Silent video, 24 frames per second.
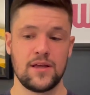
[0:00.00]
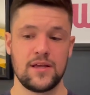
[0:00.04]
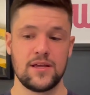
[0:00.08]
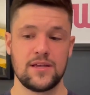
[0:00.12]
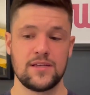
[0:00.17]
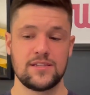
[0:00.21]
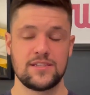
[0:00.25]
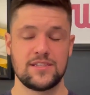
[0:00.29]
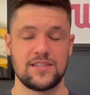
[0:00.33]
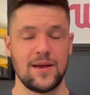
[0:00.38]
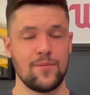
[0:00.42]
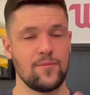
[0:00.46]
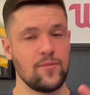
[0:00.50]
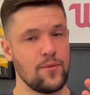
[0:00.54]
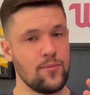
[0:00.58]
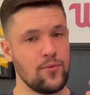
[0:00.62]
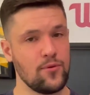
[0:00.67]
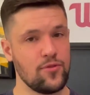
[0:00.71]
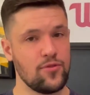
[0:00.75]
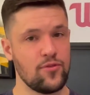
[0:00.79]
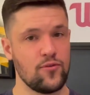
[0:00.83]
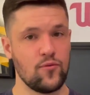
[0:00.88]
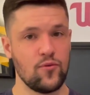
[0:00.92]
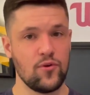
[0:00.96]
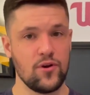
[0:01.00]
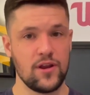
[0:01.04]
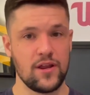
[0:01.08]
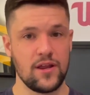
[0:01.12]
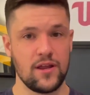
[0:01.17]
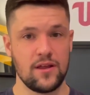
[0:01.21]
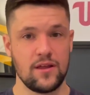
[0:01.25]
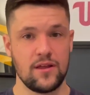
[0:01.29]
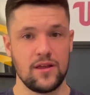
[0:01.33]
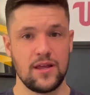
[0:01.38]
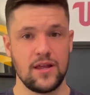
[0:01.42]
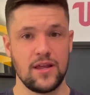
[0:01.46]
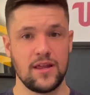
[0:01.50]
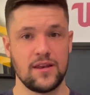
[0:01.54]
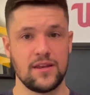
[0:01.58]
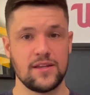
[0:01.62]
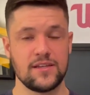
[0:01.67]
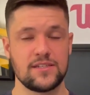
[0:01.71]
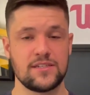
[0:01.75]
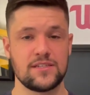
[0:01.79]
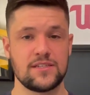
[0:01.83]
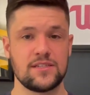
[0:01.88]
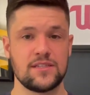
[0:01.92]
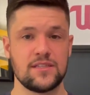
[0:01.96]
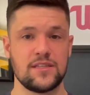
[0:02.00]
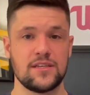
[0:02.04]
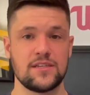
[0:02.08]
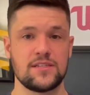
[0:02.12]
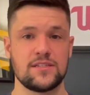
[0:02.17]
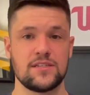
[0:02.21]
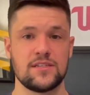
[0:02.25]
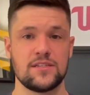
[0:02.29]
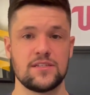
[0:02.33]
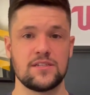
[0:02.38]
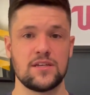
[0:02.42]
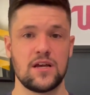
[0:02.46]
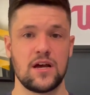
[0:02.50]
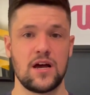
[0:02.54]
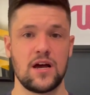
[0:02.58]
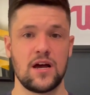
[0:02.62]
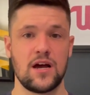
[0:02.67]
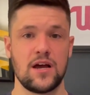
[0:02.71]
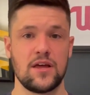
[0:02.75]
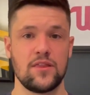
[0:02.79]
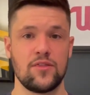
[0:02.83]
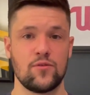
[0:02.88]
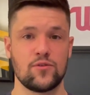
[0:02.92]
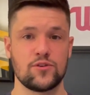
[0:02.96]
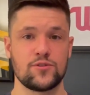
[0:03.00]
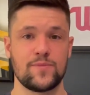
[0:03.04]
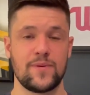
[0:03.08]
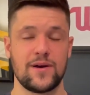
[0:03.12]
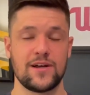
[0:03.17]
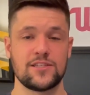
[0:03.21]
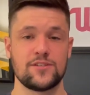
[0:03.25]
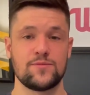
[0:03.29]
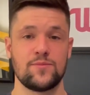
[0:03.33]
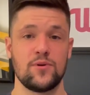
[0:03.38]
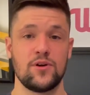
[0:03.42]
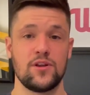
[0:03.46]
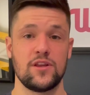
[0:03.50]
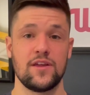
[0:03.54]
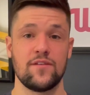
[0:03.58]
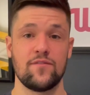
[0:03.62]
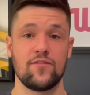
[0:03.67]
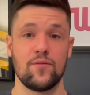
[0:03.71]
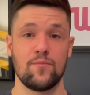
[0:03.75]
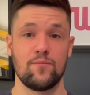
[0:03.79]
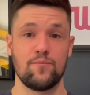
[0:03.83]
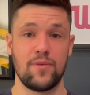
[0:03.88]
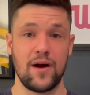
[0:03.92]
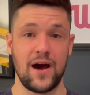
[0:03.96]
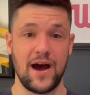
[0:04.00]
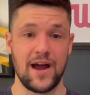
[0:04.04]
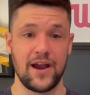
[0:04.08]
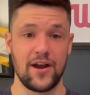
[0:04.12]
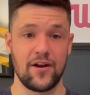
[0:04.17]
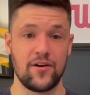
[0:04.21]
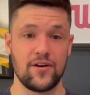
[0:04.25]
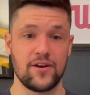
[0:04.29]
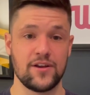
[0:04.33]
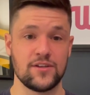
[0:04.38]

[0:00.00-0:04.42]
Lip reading: Step number 3, and this is the responsibility of the buyer,